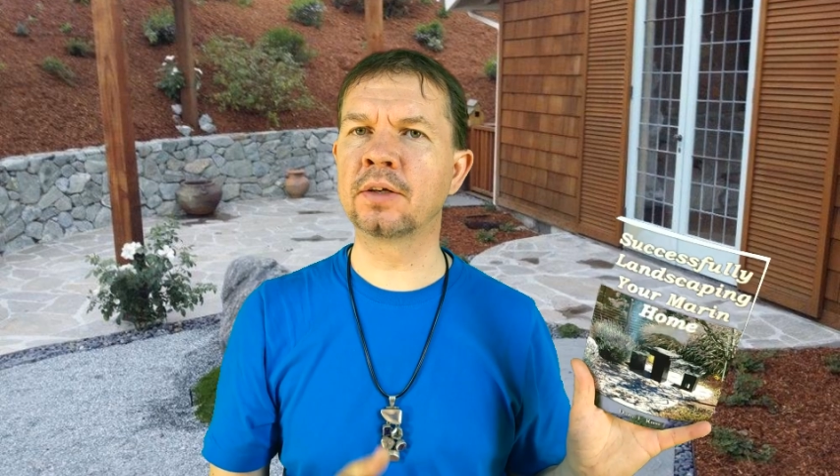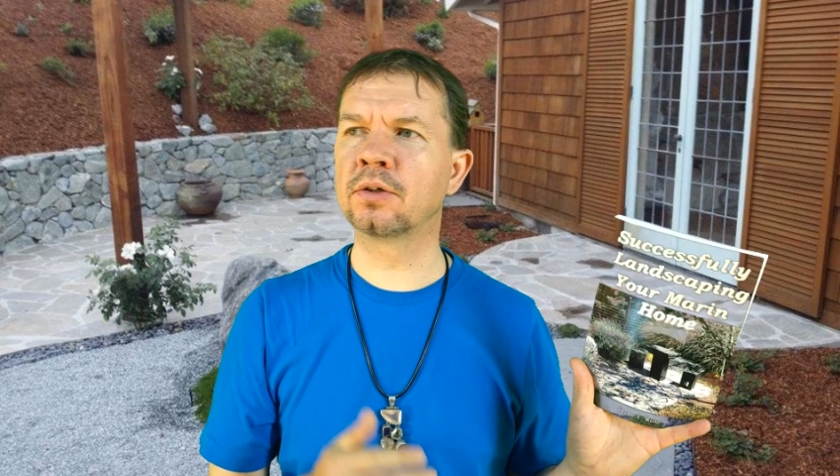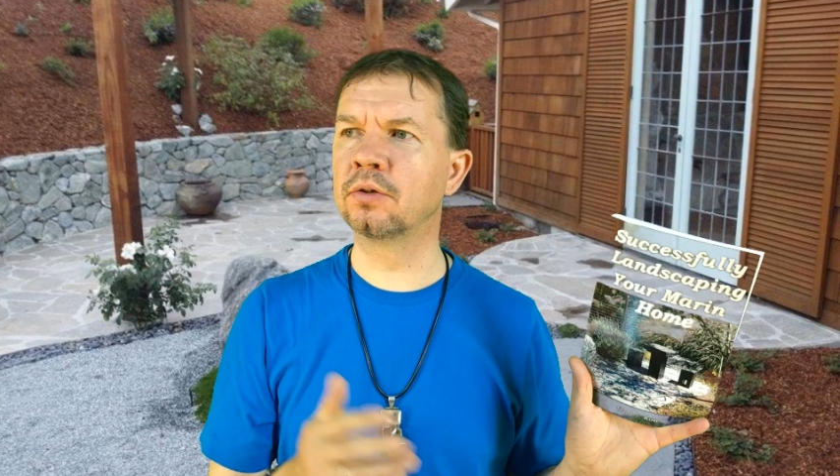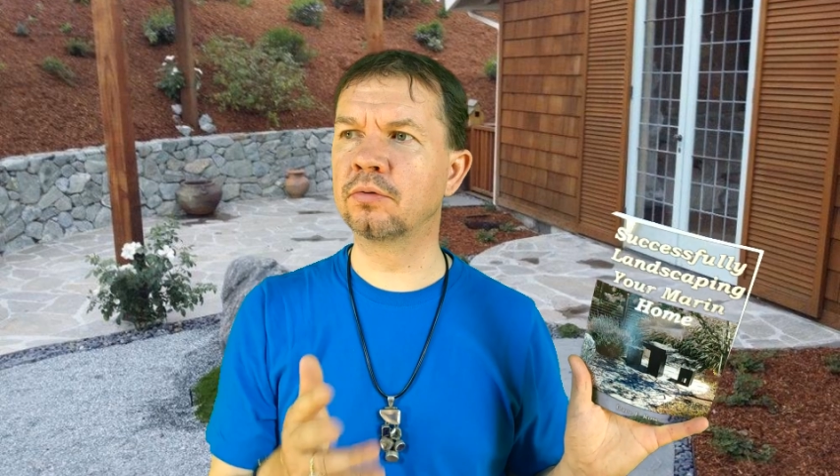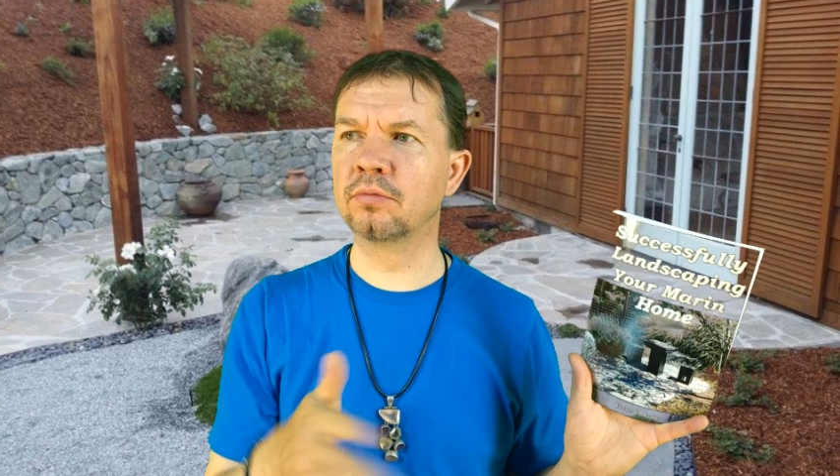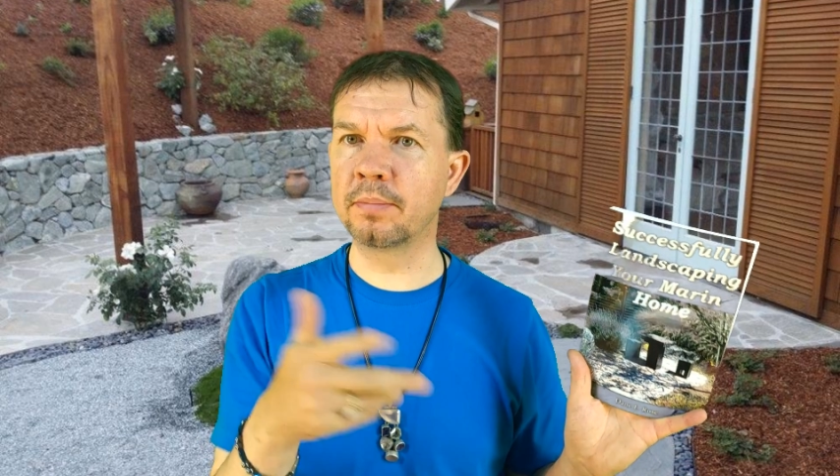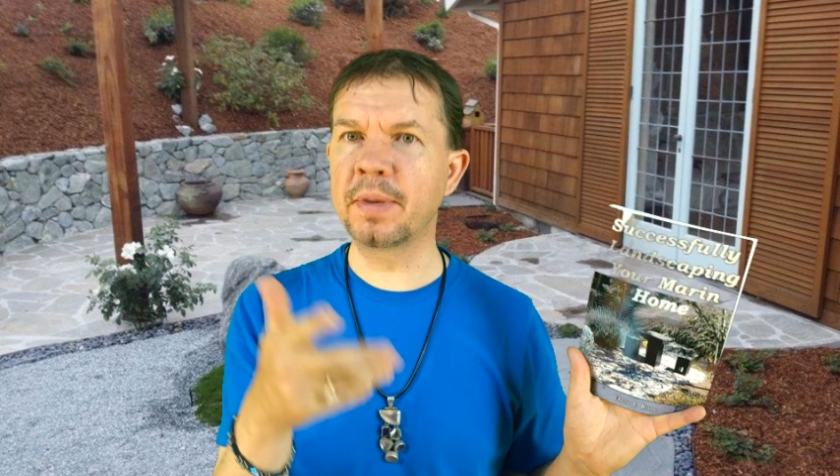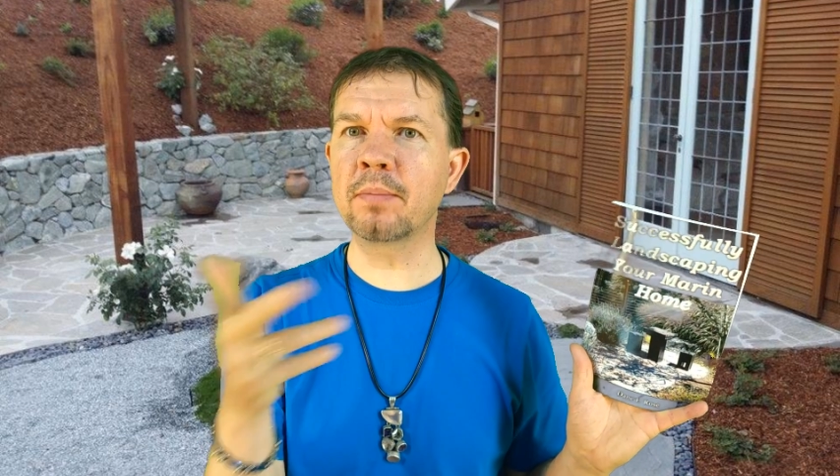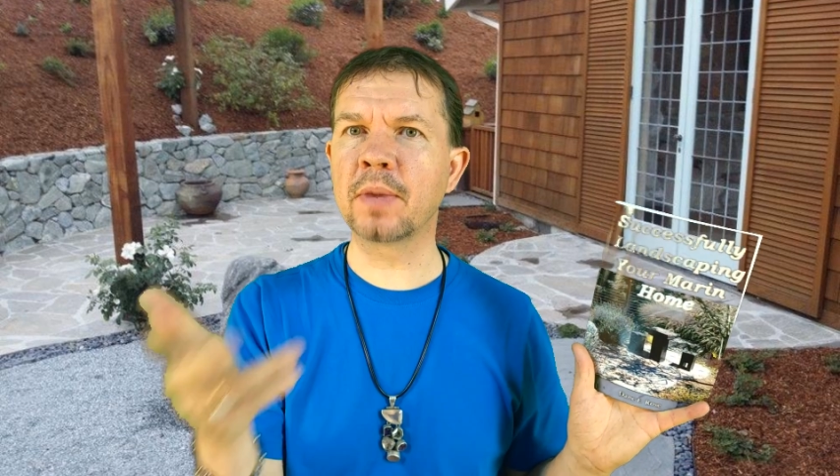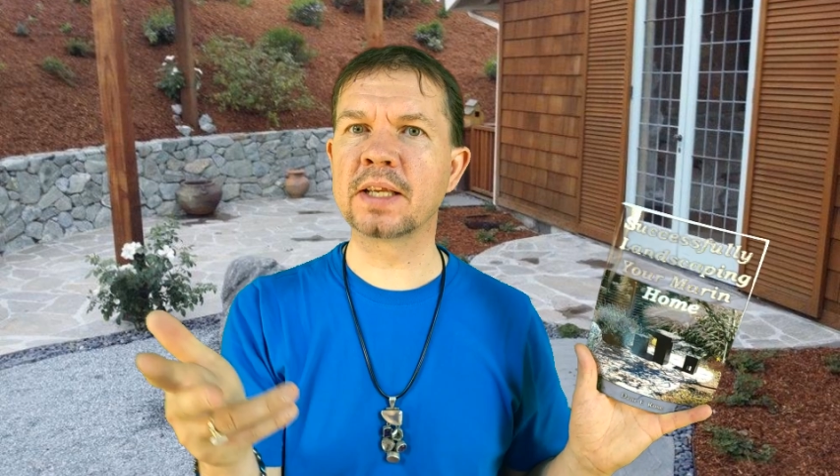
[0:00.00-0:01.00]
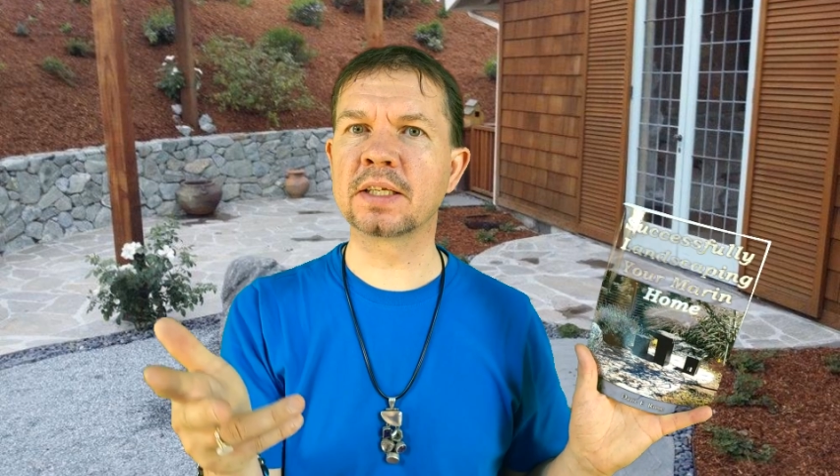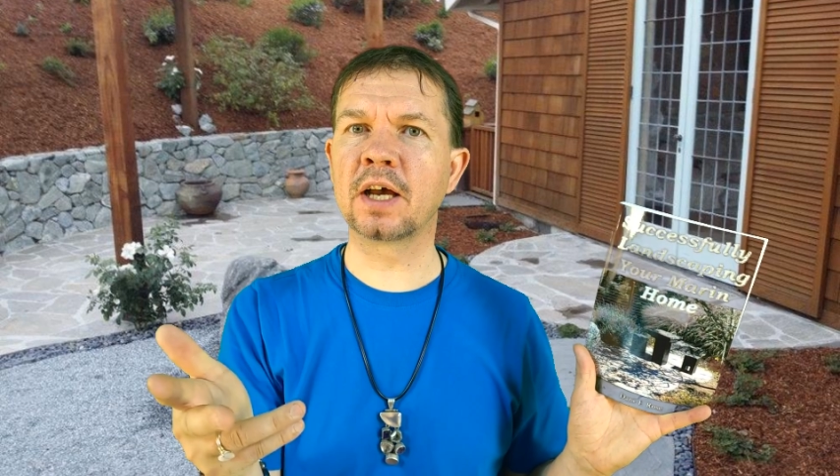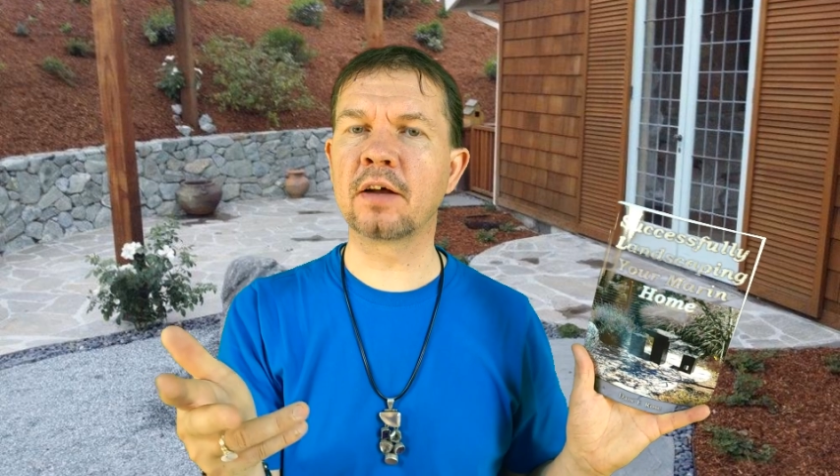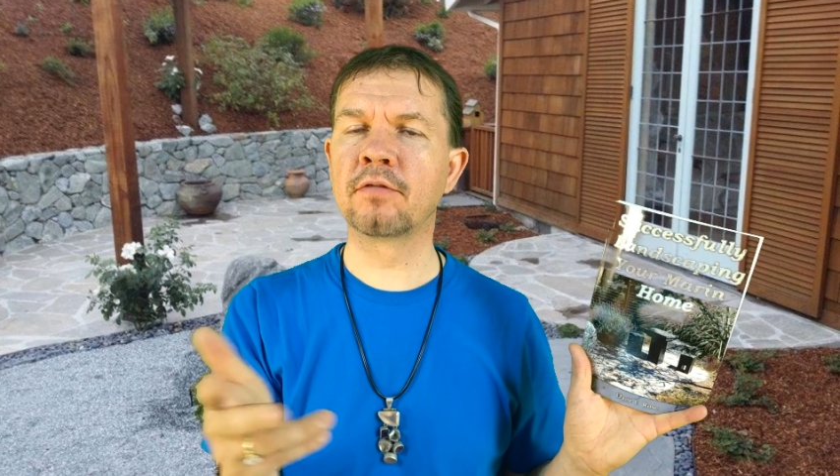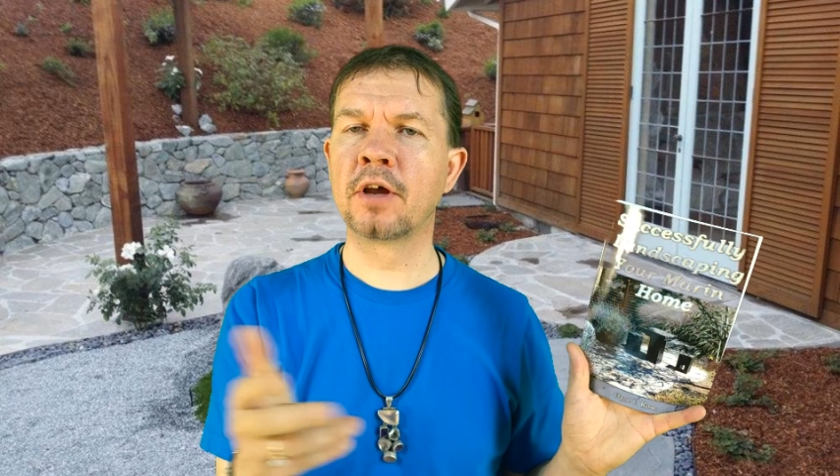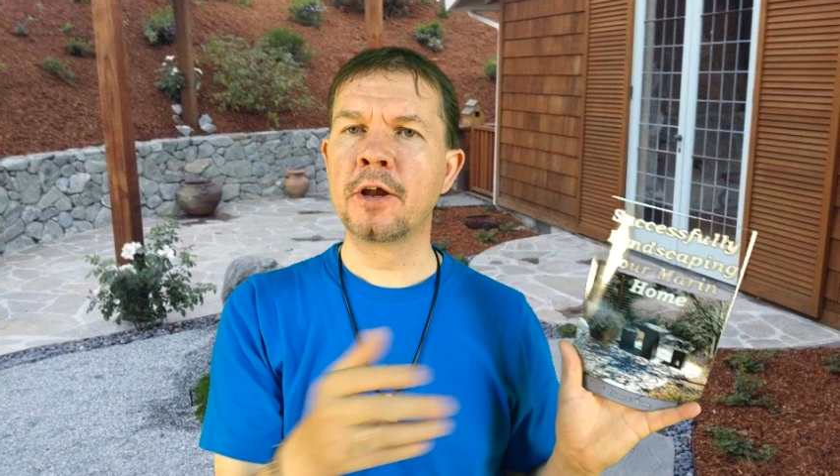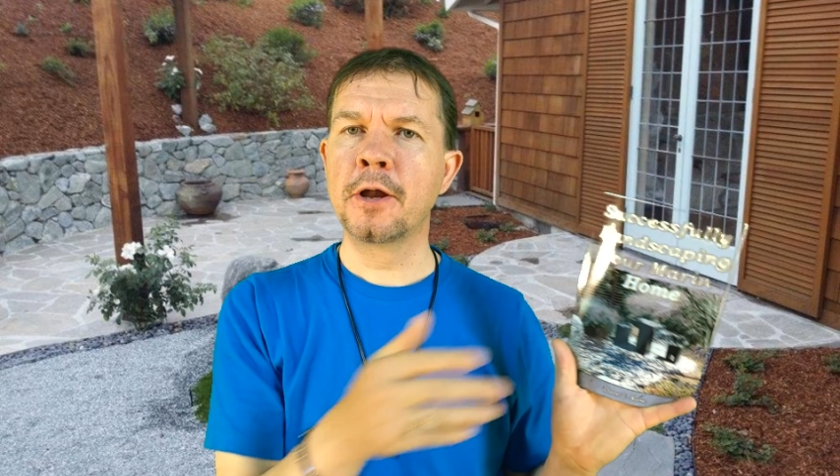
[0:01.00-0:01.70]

to repeat myself,